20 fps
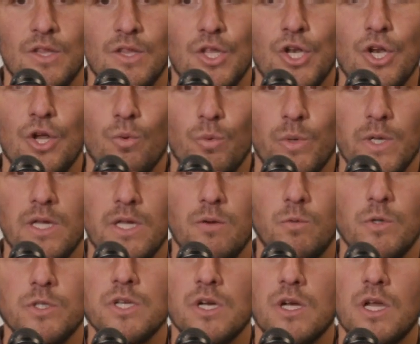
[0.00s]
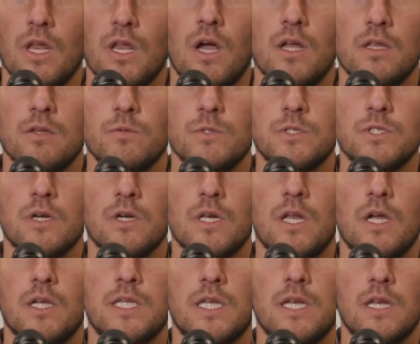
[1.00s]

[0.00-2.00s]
You know, we talk a lot,